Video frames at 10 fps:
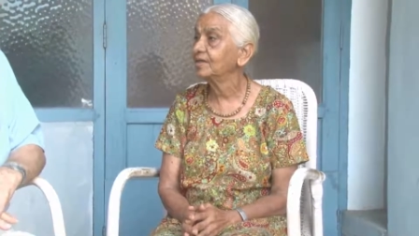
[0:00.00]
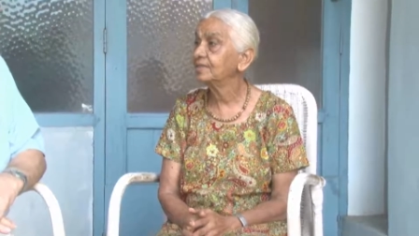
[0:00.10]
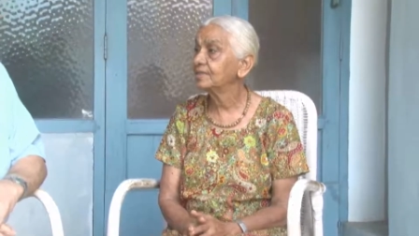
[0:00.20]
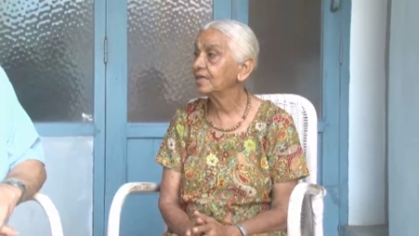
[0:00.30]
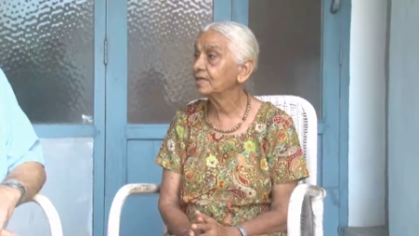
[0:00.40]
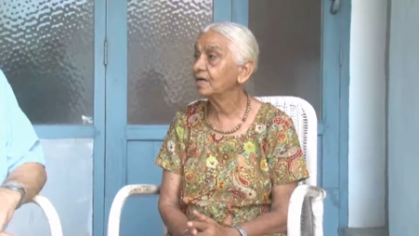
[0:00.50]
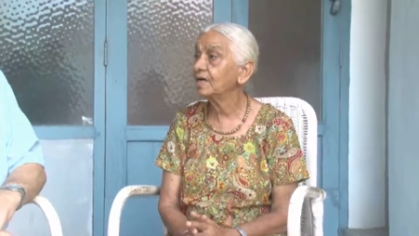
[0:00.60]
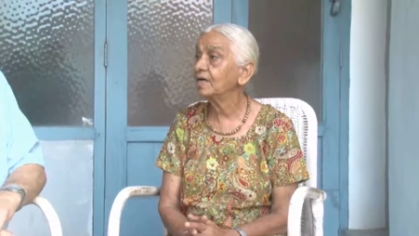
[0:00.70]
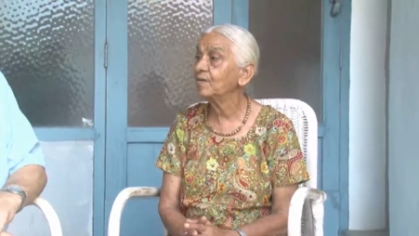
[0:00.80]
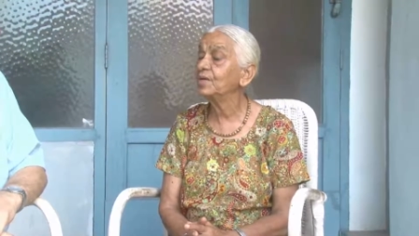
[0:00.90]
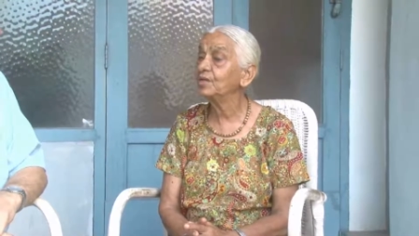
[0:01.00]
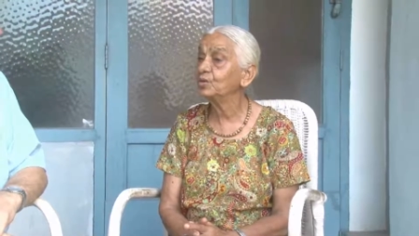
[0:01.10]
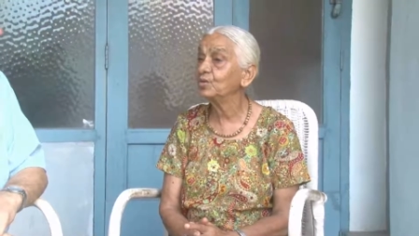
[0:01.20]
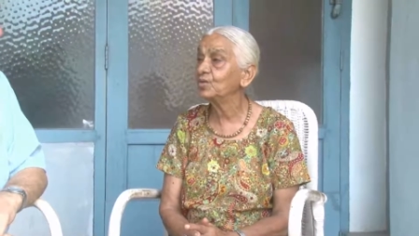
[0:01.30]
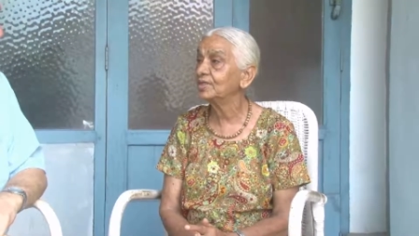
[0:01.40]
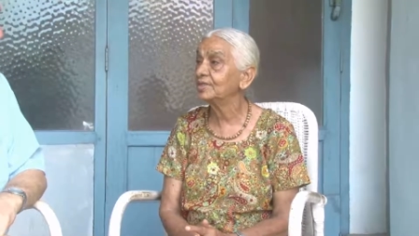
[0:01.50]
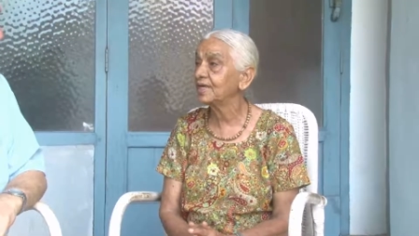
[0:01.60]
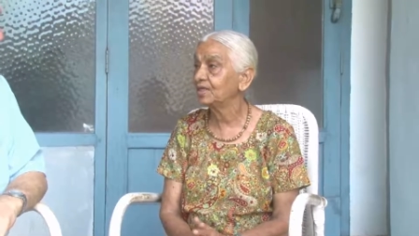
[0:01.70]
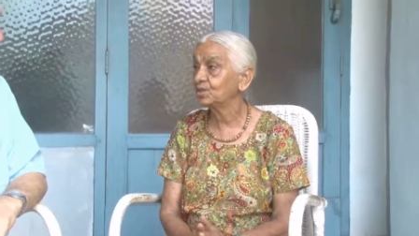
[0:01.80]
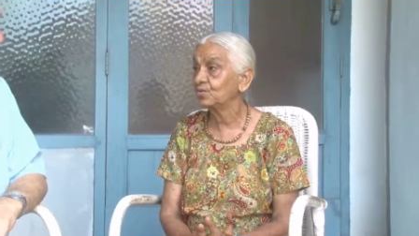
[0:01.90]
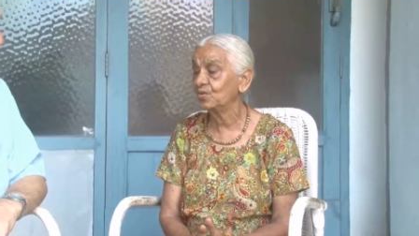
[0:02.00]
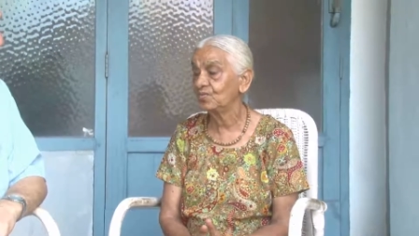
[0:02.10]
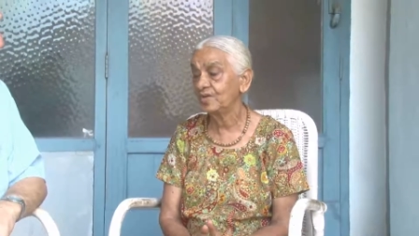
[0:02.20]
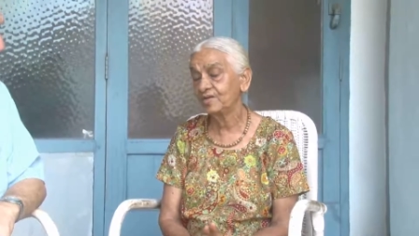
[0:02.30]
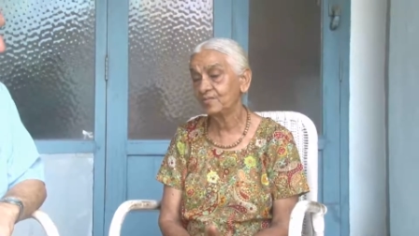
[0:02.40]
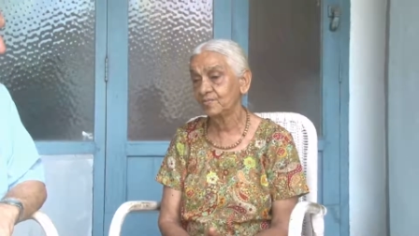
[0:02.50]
Sir Gangaram Hindu Girls High School, very